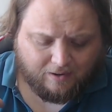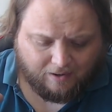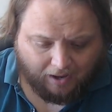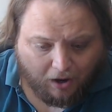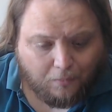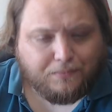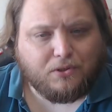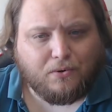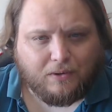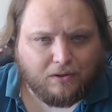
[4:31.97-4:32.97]
helps
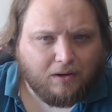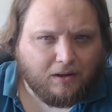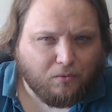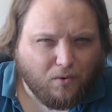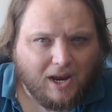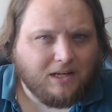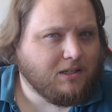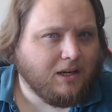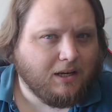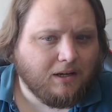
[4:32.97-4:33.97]
you in
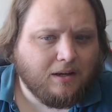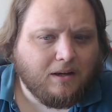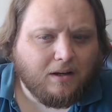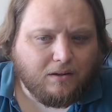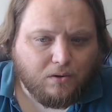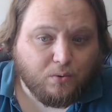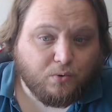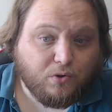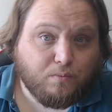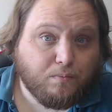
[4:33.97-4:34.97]
writing
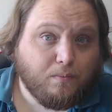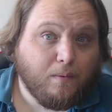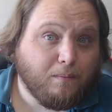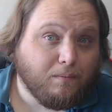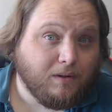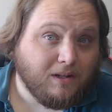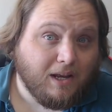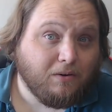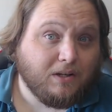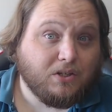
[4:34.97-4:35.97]
those
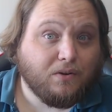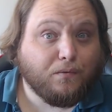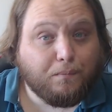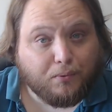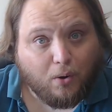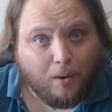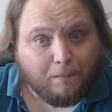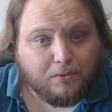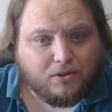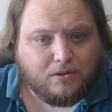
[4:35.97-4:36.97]
narrative
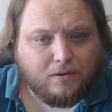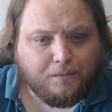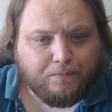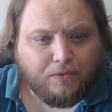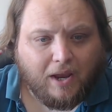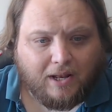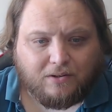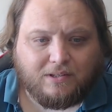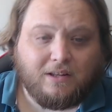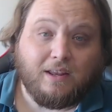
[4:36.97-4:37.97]
prompts. And you
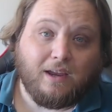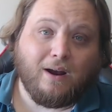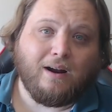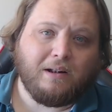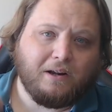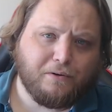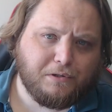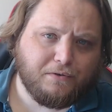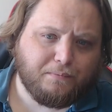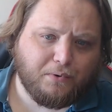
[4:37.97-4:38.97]
see they are
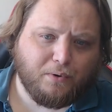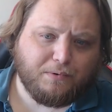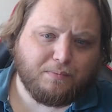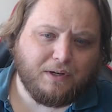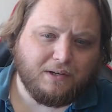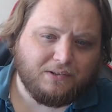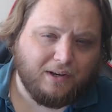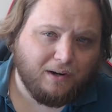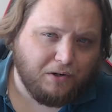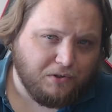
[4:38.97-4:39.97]
narrative prompts because
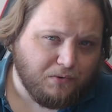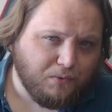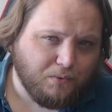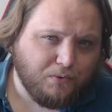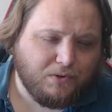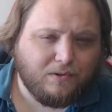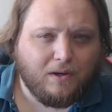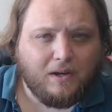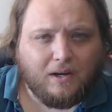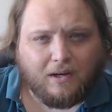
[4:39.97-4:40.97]
they are used
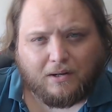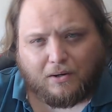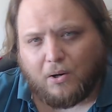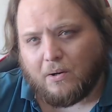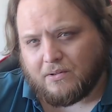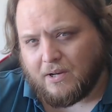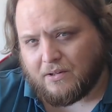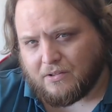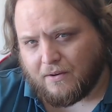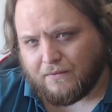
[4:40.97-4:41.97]
in the
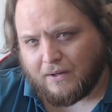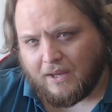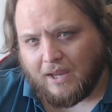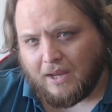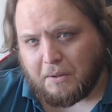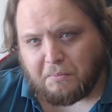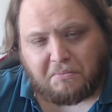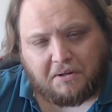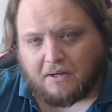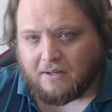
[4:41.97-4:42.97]
context of the game
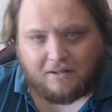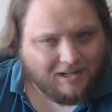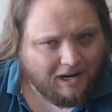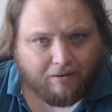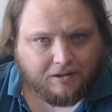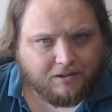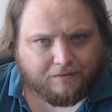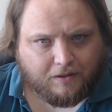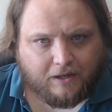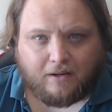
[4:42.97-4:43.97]

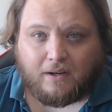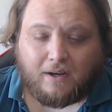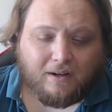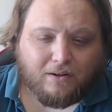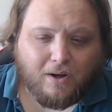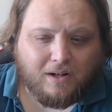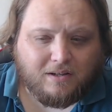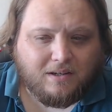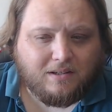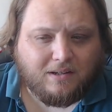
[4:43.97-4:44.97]
narratively, not
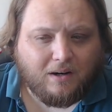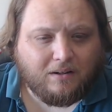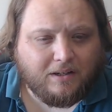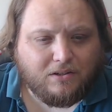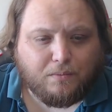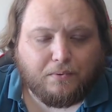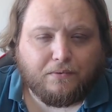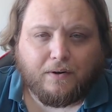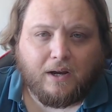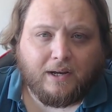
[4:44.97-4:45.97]
necessarily to
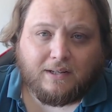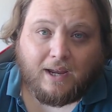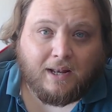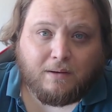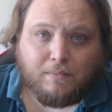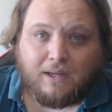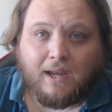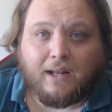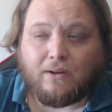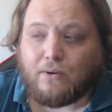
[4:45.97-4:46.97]
provide any
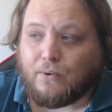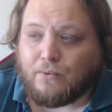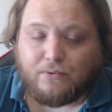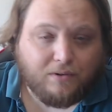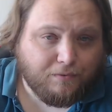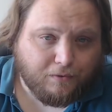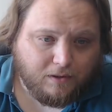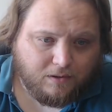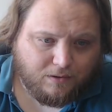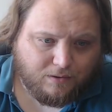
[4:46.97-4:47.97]
mechanical
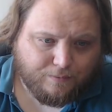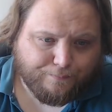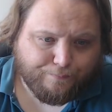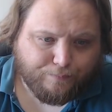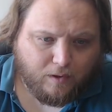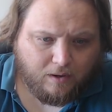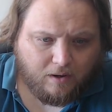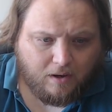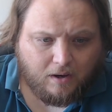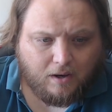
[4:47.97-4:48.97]
difference.
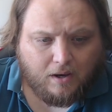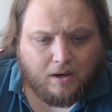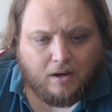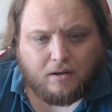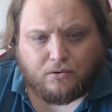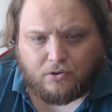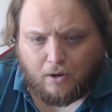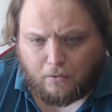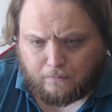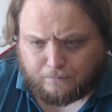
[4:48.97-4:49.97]

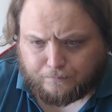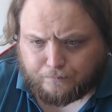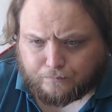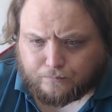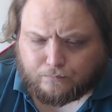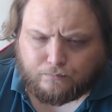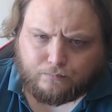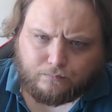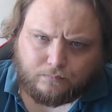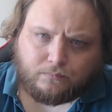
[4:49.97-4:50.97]
So,
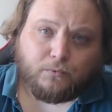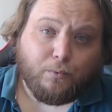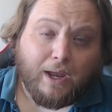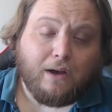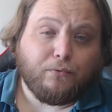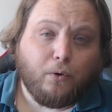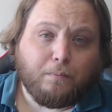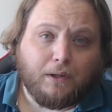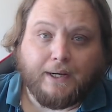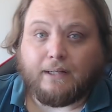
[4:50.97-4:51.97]
we have
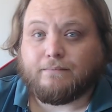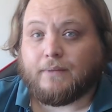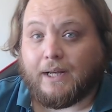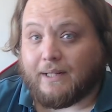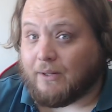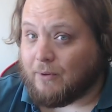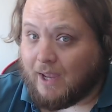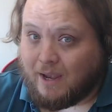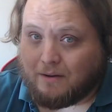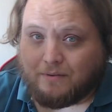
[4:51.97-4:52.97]
roleplay, and then we
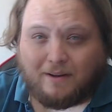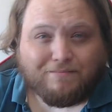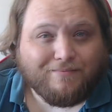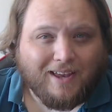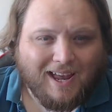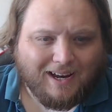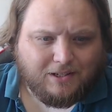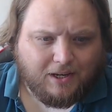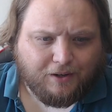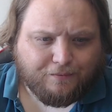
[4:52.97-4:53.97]
have
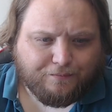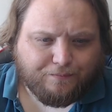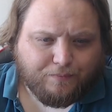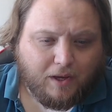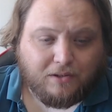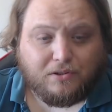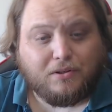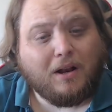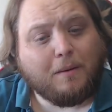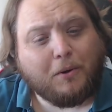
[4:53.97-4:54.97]
acting. And to
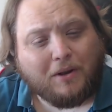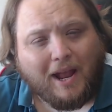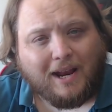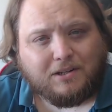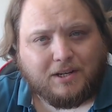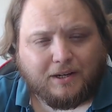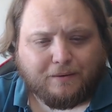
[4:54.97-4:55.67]
talk about acting,